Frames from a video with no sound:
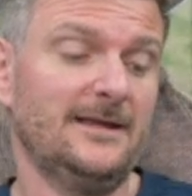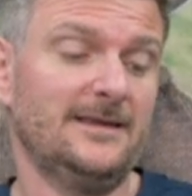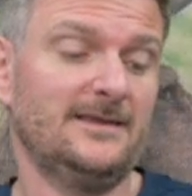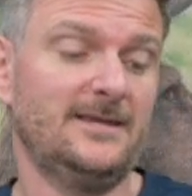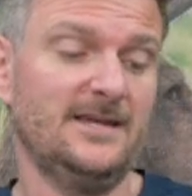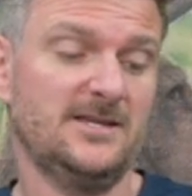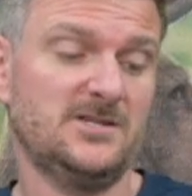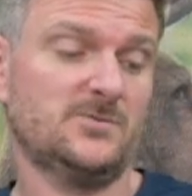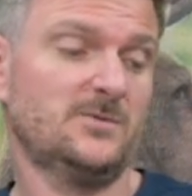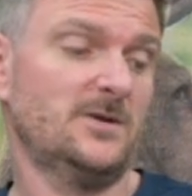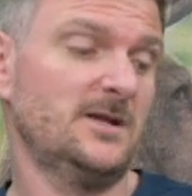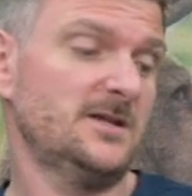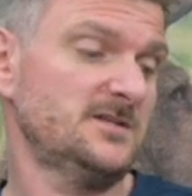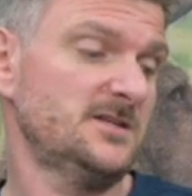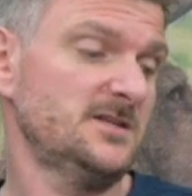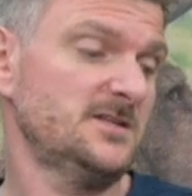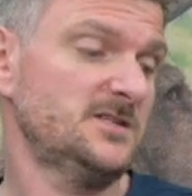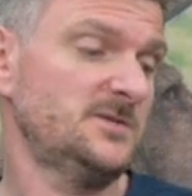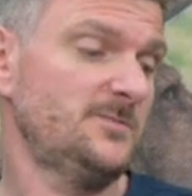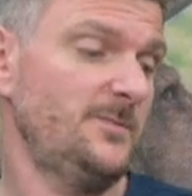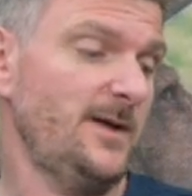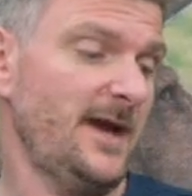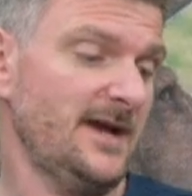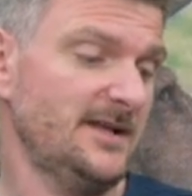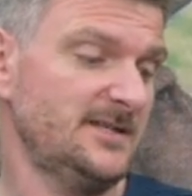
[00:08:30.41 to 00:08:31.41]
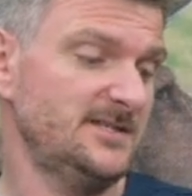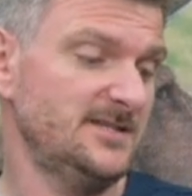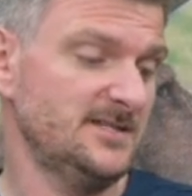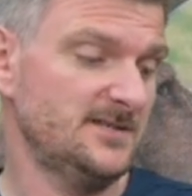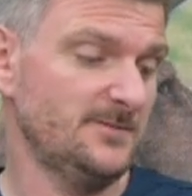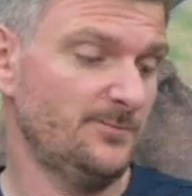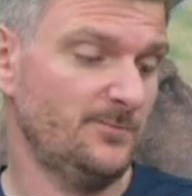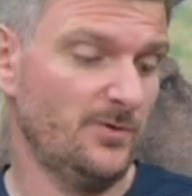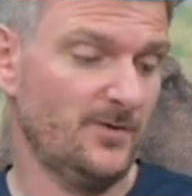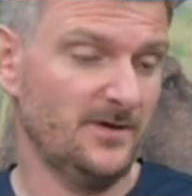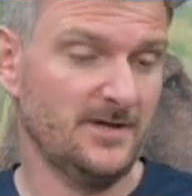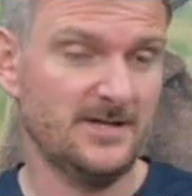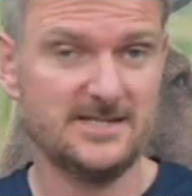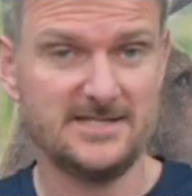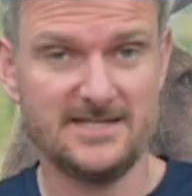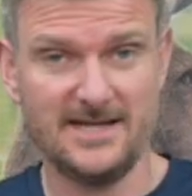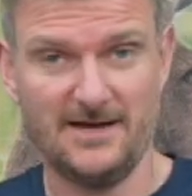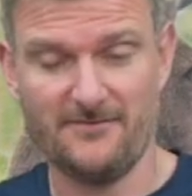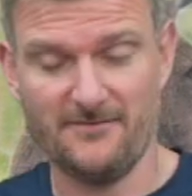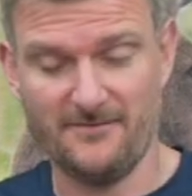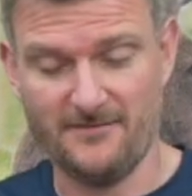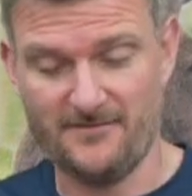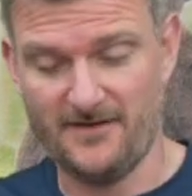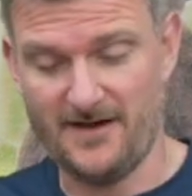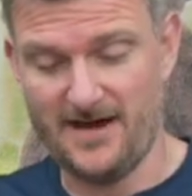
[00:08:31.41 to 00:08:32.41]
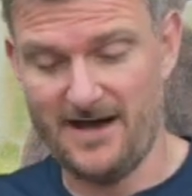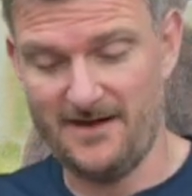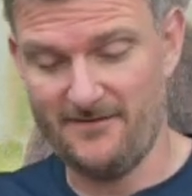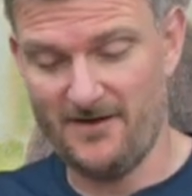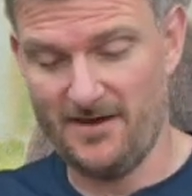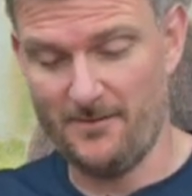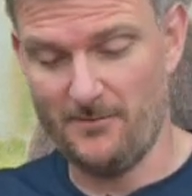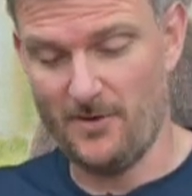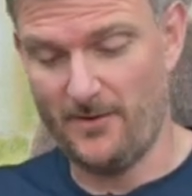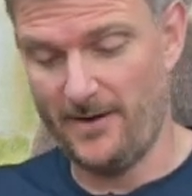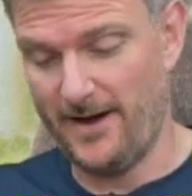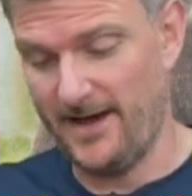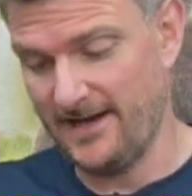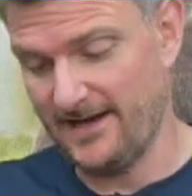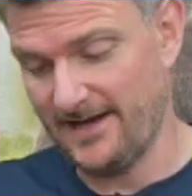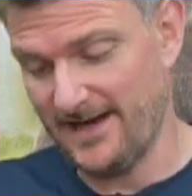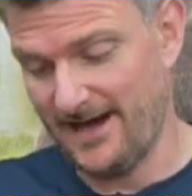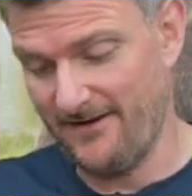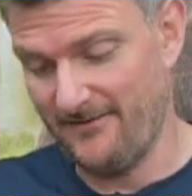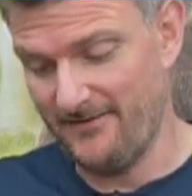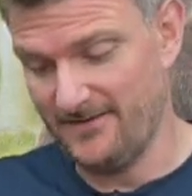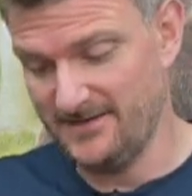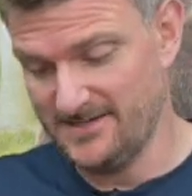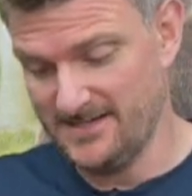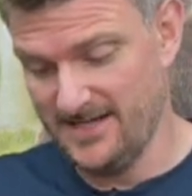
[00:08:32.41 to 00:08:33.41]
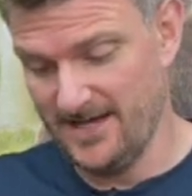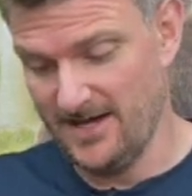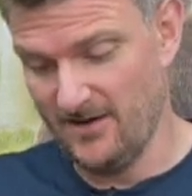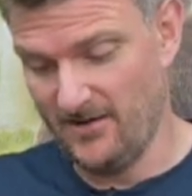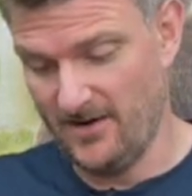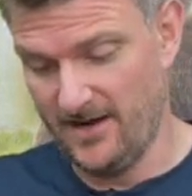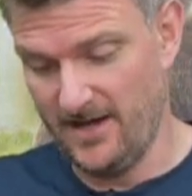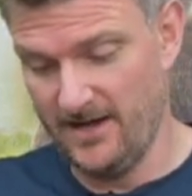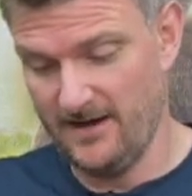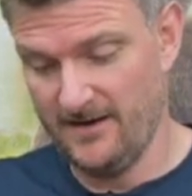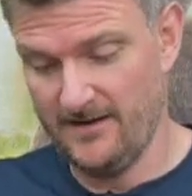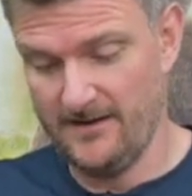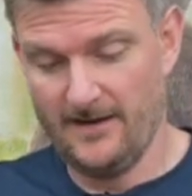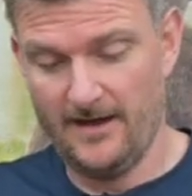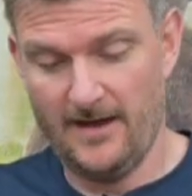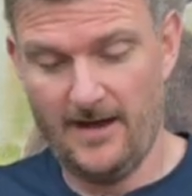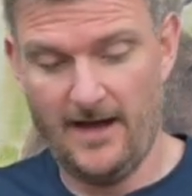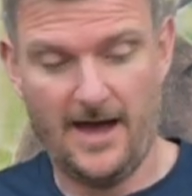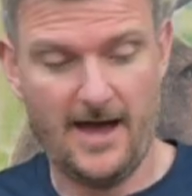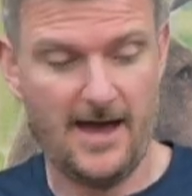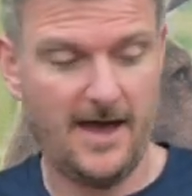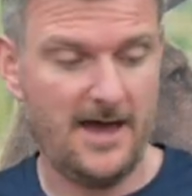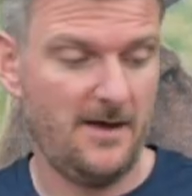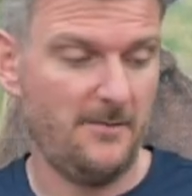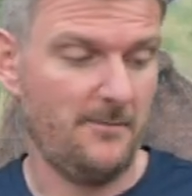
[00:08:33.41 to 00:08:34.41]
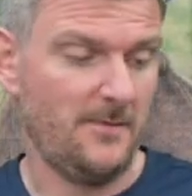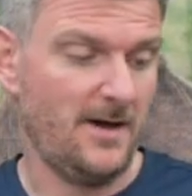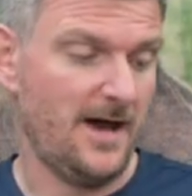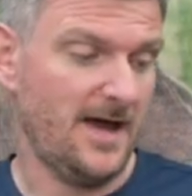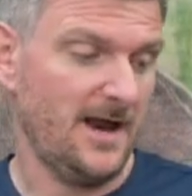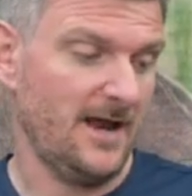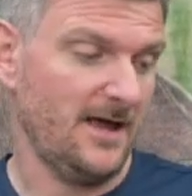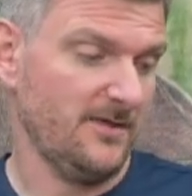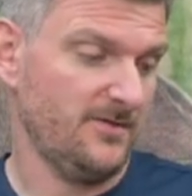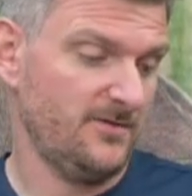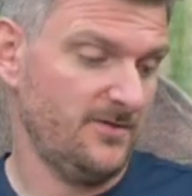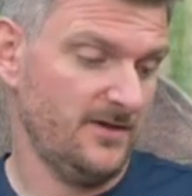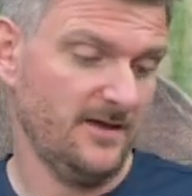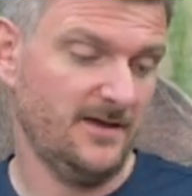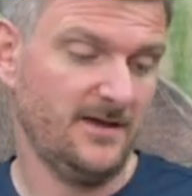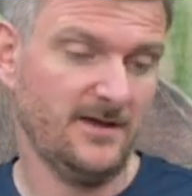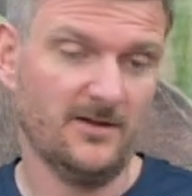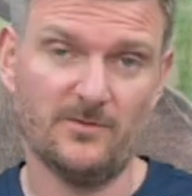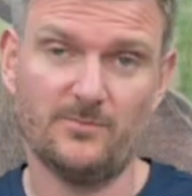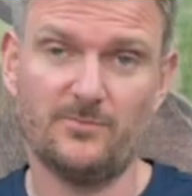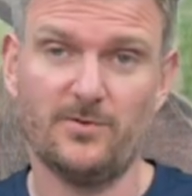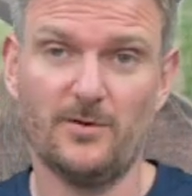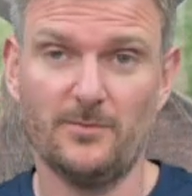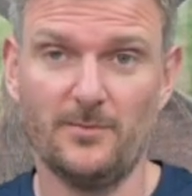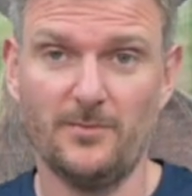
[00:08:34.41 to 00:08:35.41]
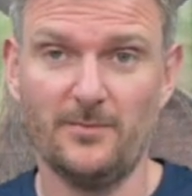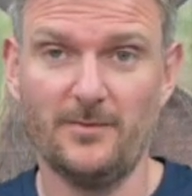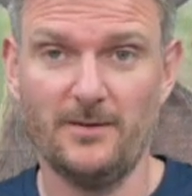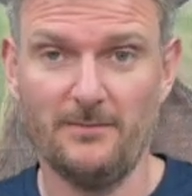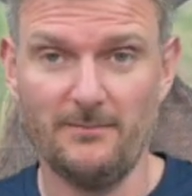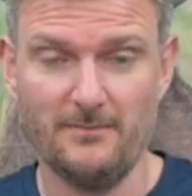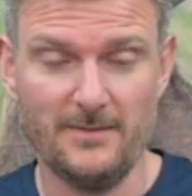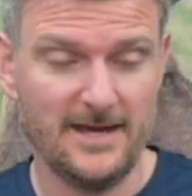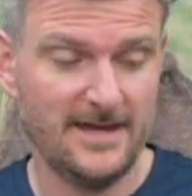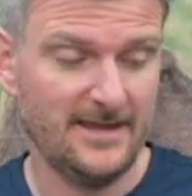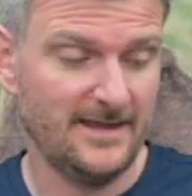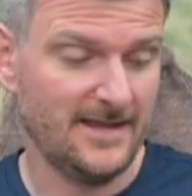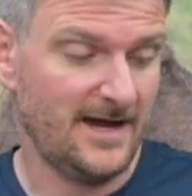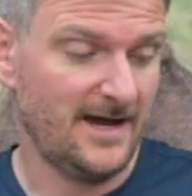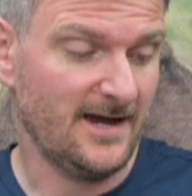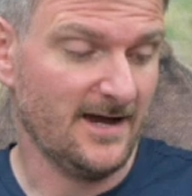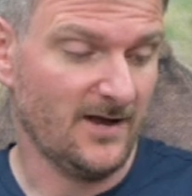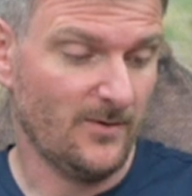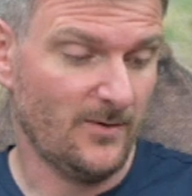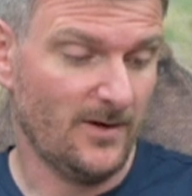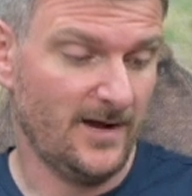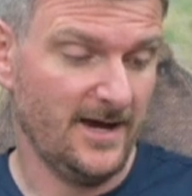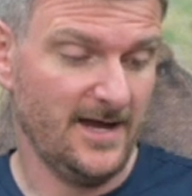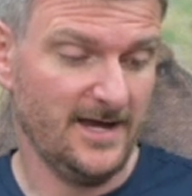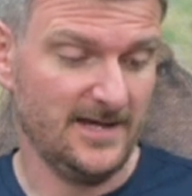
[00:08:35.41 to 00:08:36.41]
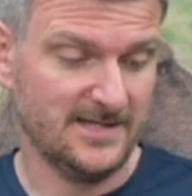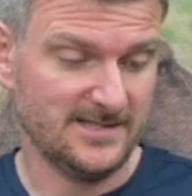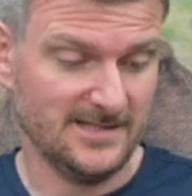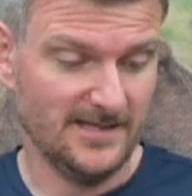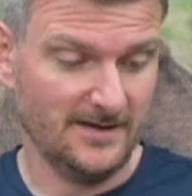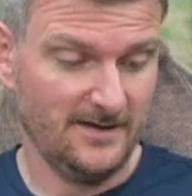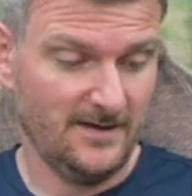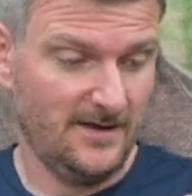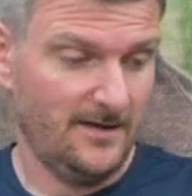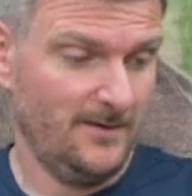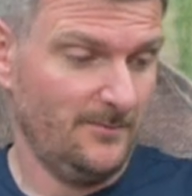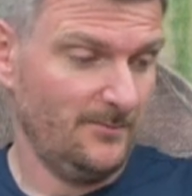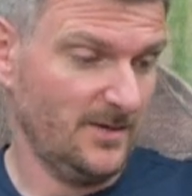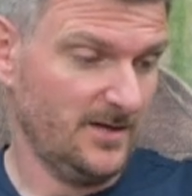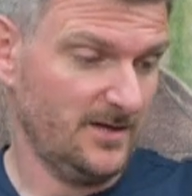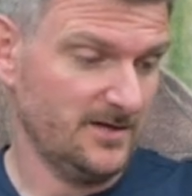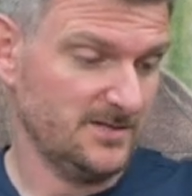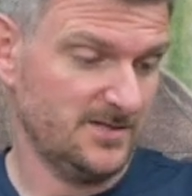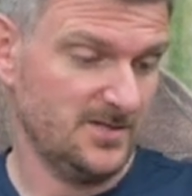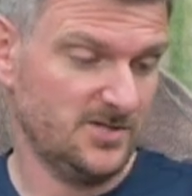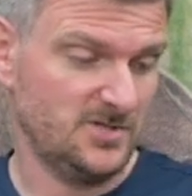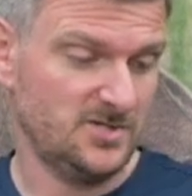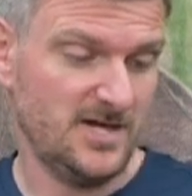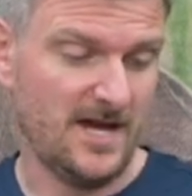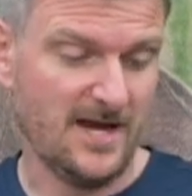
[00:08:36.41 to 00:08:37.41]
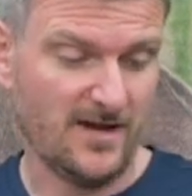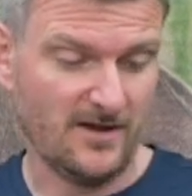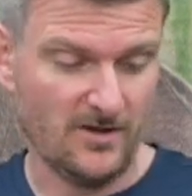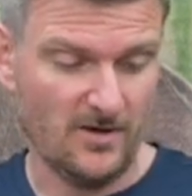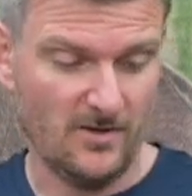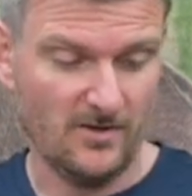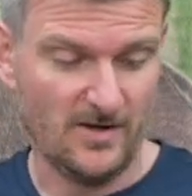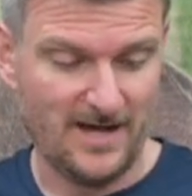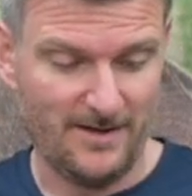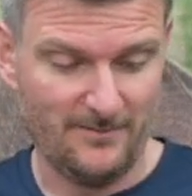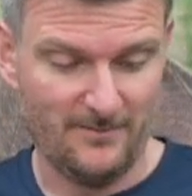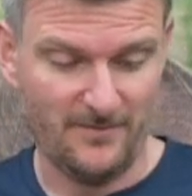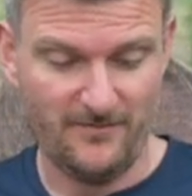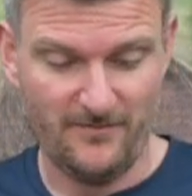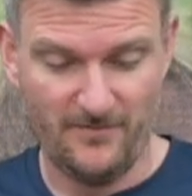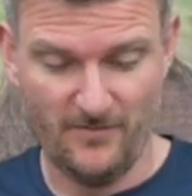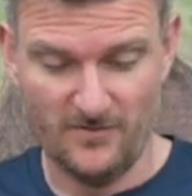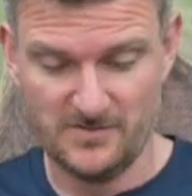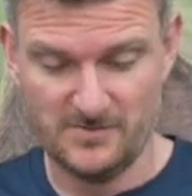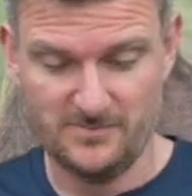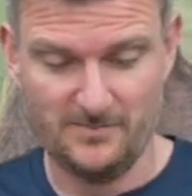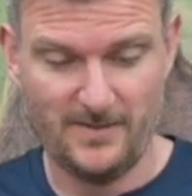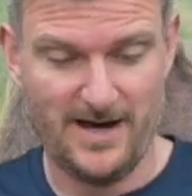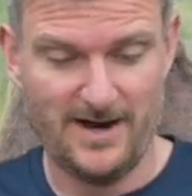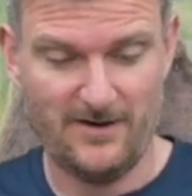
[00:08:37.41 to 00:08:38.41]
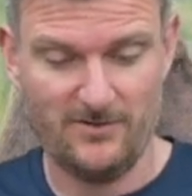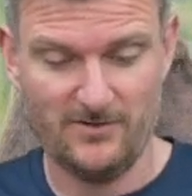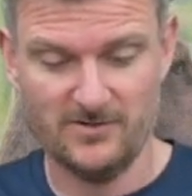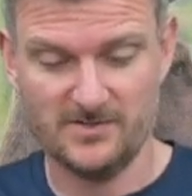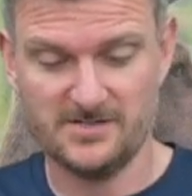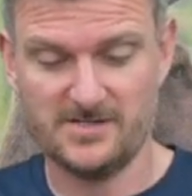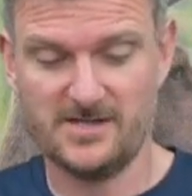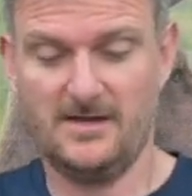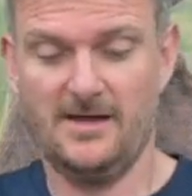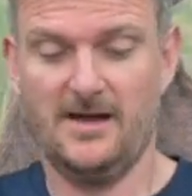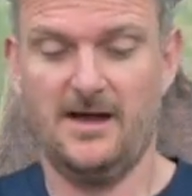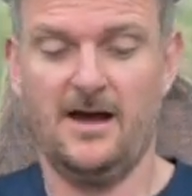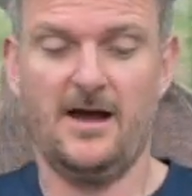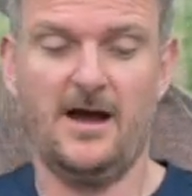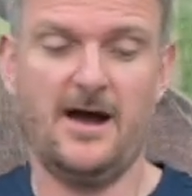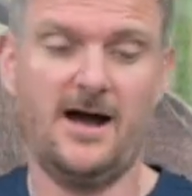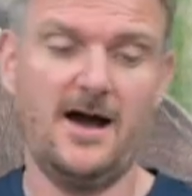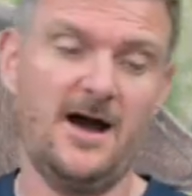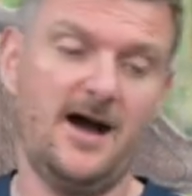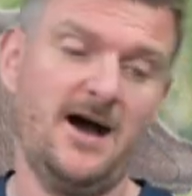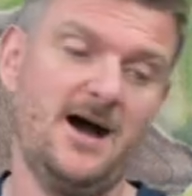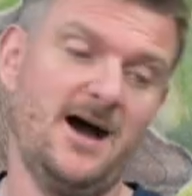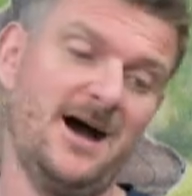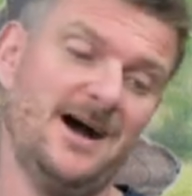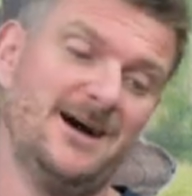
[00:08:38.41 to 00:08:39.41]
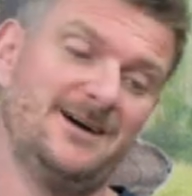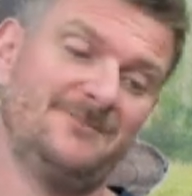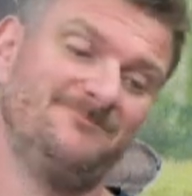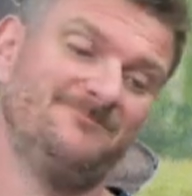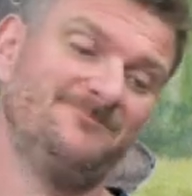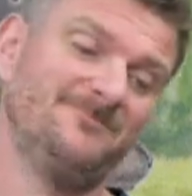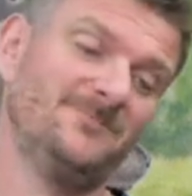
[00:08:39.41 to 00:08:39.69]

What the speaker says: This one I suspect is a 0.75 MOA guarantee on it, and I think it'll probably meet that quite easily because the Czech cold hammer forged barrels are